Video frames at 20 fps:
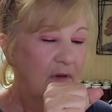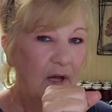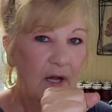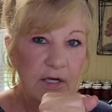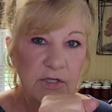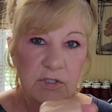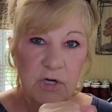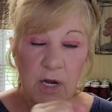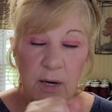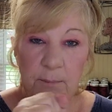I
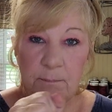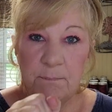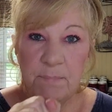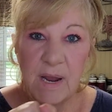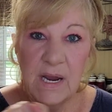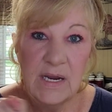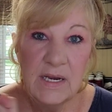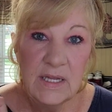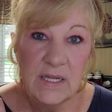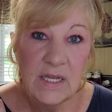tried
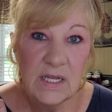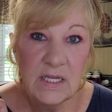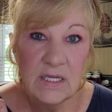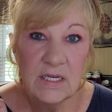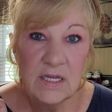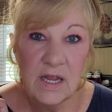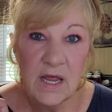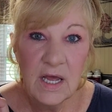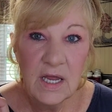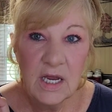biting
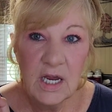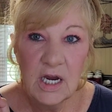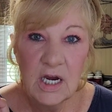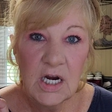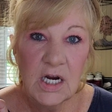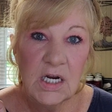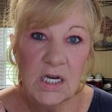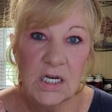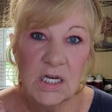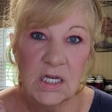into that
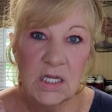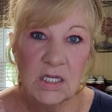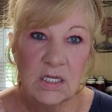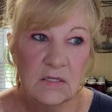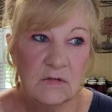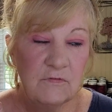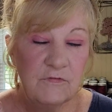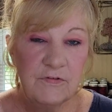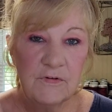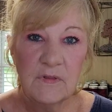carrot,
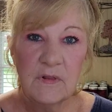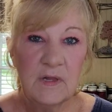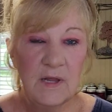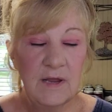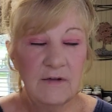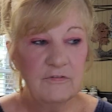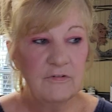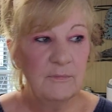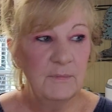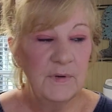and for the
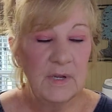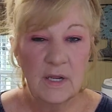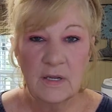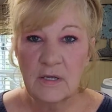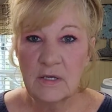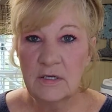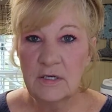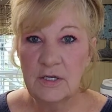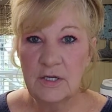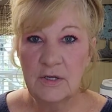life of me, I
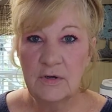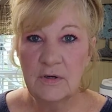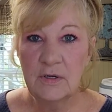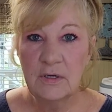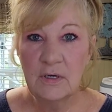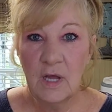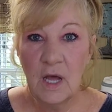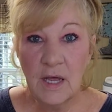couldn't do it.